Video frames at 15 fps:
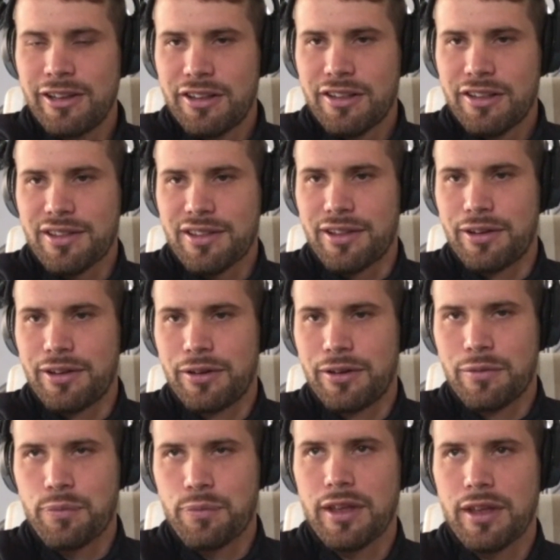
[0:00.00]
So
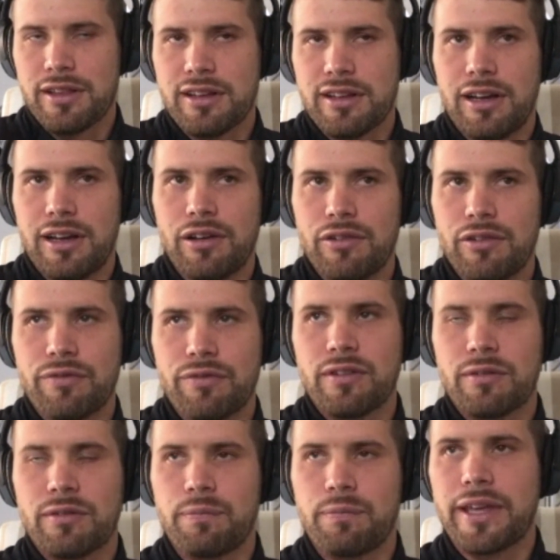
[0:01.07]
it kind of
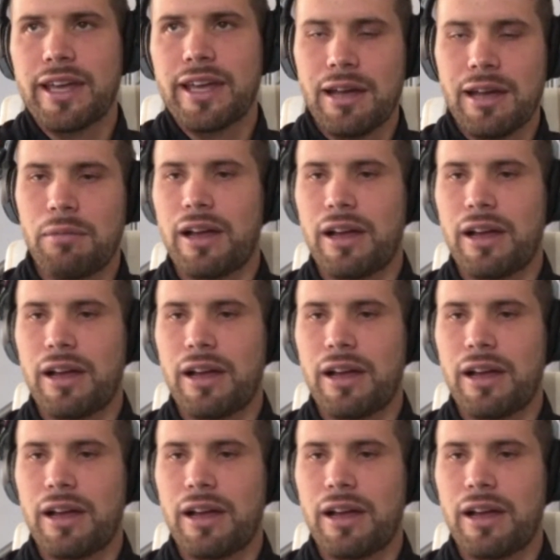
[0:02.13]
became